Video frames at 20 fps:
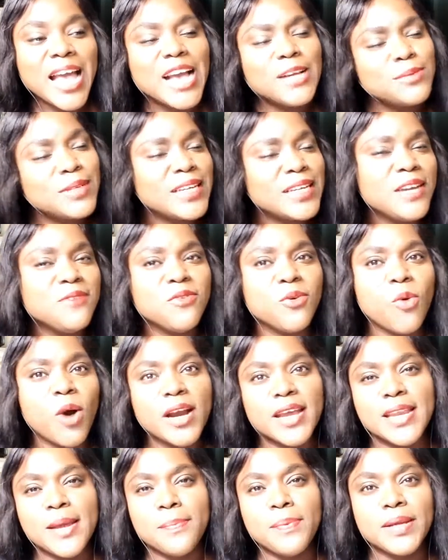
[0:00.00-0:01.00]
Especially if you
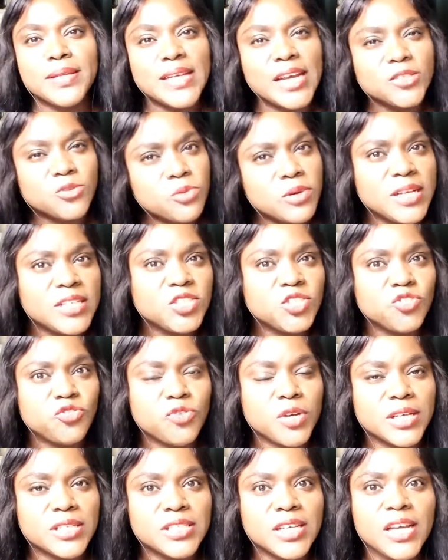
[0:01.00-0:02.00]
work in a place that is really
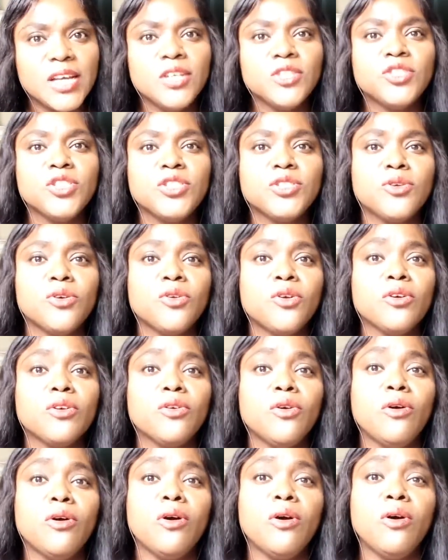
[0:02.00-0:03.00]
strict, she's gonna go,